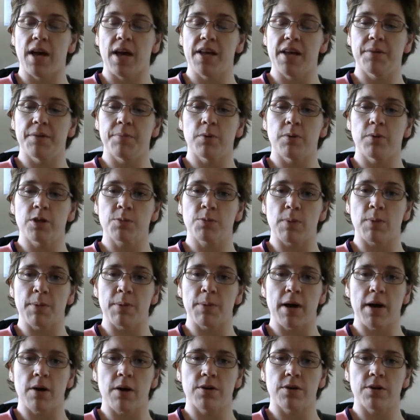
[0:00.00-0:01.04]
had to push my
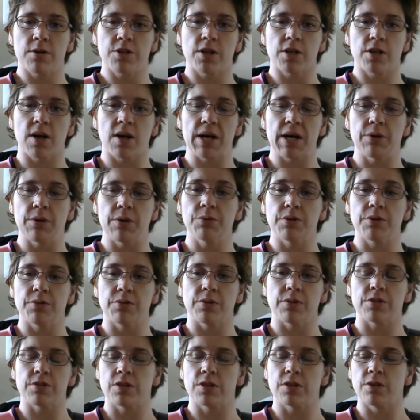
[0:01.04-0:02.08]
power chair out of
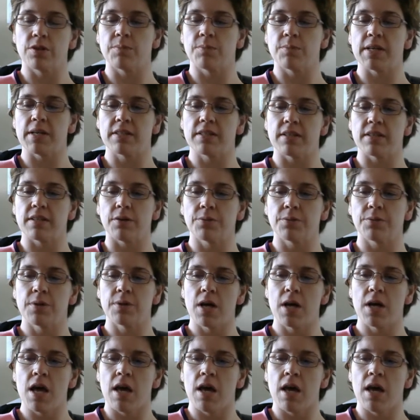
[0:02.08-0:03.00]
the snow myself.